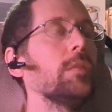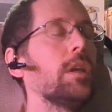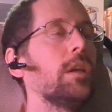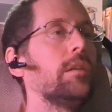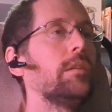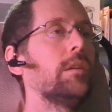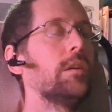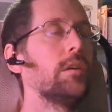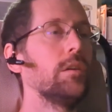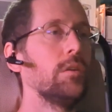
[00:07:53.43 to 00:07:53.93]

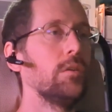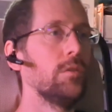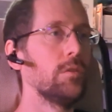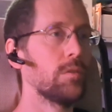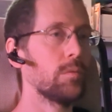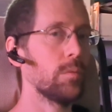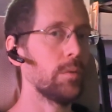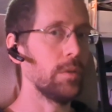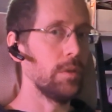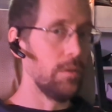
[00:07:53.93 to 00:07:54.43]
And they're
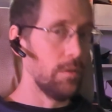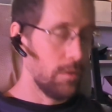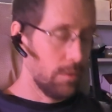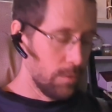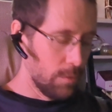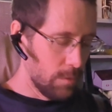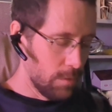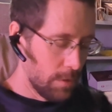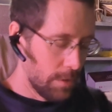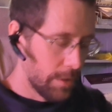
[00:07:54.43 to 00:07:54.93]
used when you
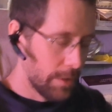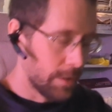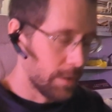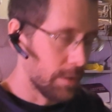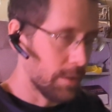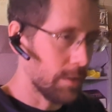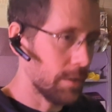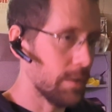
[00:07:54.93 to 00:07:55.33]
do like